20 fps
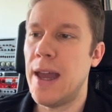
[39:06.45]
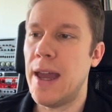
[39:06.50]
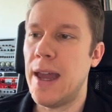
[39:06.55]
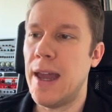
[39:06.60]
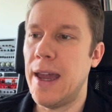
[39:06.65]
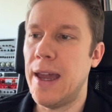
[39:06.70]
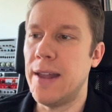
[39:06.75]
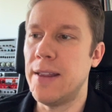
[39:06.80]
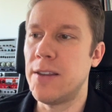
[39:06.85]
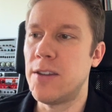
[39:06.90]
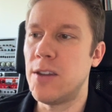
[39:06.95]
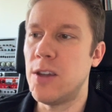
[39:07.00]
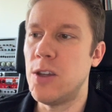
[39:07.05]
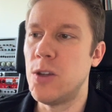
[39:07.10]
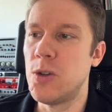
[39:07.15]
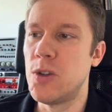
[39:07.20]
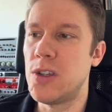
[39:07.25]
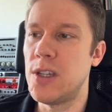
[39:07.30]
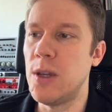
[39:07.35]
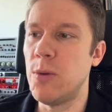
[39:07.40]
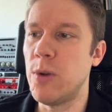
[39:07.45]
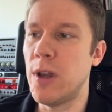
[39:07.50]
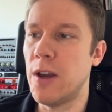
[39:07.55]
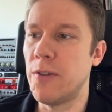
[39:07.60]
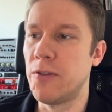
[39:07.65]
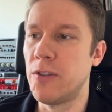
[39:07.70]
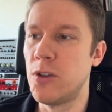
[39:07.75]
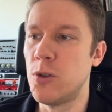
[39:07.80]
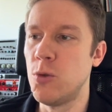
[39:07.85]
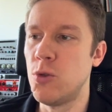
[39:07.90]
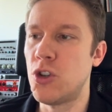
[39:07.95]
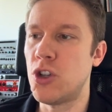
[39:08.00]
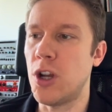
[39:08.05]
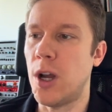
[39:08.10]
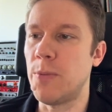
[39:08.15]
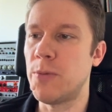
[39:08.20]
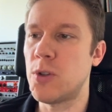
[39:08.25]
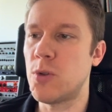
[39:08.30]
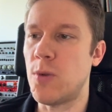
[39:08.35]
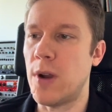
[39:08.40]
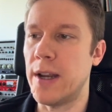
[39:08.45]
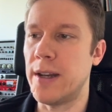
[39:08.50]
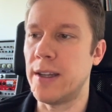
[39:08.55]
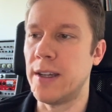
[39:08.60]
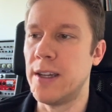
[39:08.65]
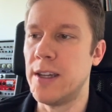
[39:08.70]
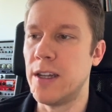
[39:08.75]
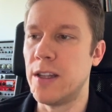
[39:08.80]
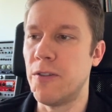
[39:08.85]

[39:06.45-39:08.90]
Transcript: And you see we have two jobs running here.